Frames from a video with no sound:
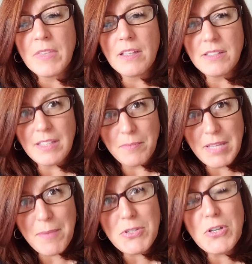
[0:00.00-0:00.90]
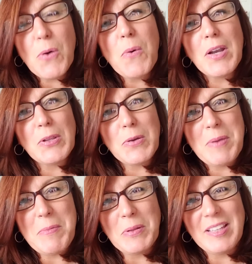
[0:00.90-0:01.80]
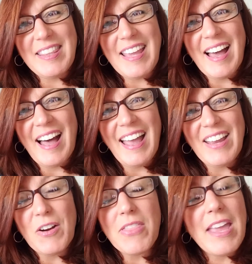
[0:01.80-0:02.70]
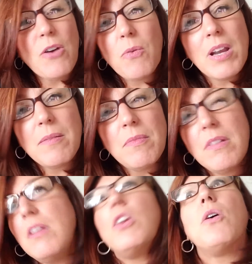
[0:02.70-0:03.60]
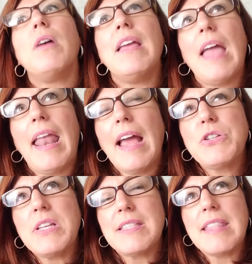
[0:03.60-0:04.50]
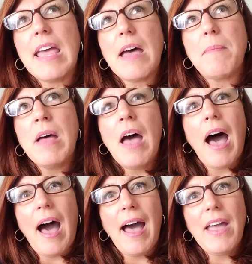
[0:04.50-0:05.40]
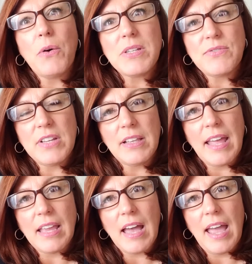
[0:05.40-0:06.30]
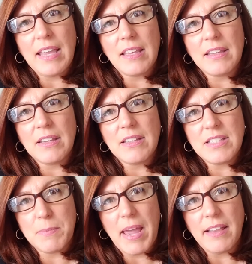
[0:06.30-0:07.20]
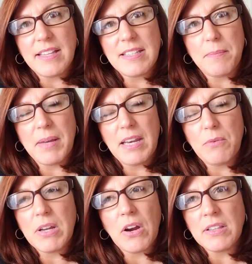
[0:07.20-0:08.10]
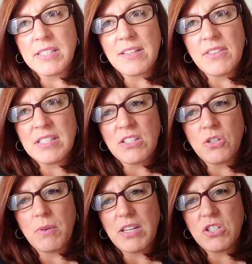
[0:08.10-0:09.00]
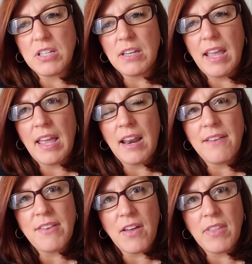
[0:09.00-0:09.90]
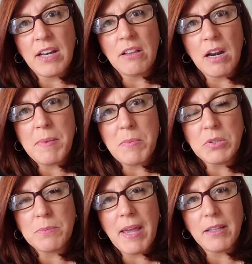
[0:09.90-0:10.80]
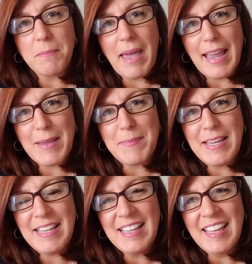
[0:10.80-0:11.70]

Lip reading: sometimes you don't want to look people in the eye, or they don't want to, and actually it's them. I always feel like I could smile at somebody regardless of the situation, and I found that a lot of people smiled back at me.